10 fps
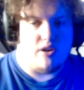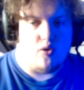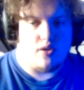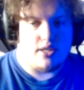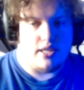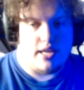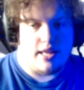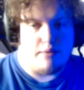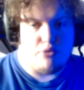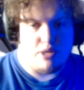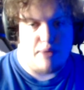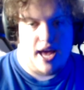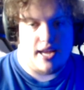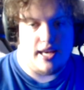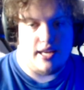holder and then put it
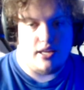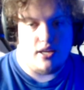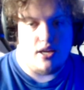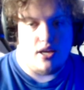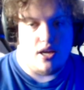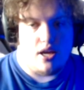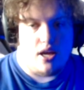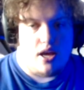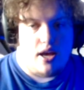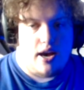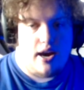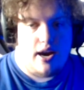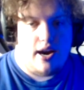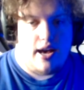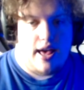back in.
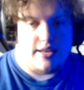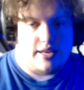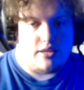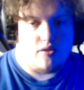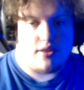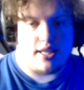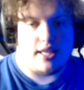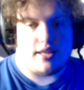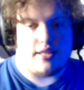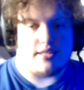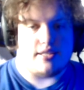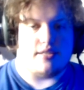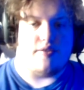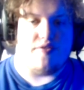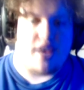And I don't think this
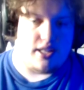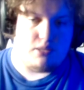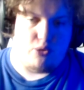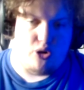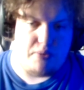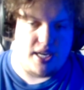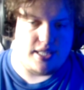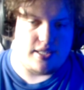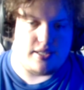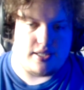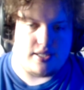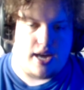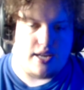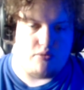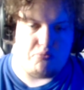is available because
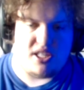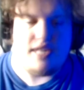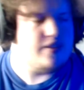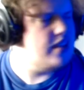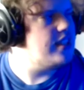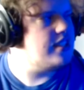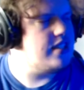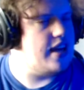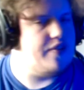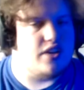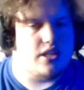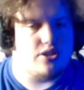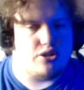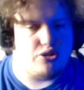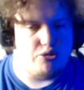I don't believe that this is a
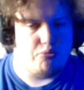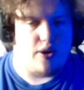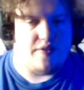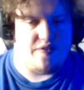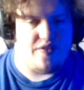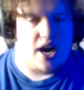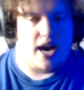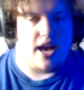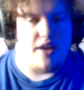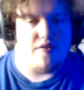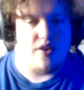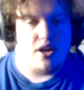version 2.5,